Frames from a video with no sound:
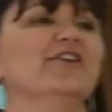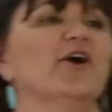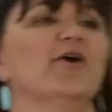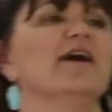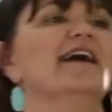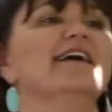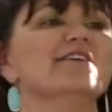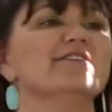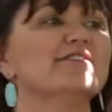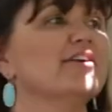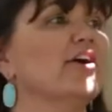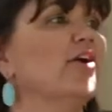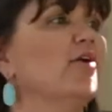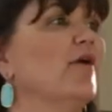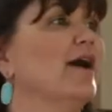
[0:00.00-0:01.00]
No.
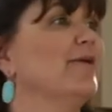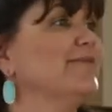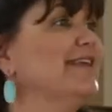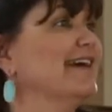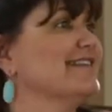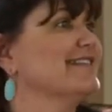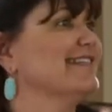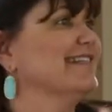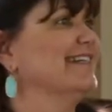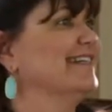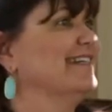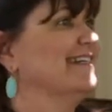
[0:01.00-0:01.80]
So um, yes.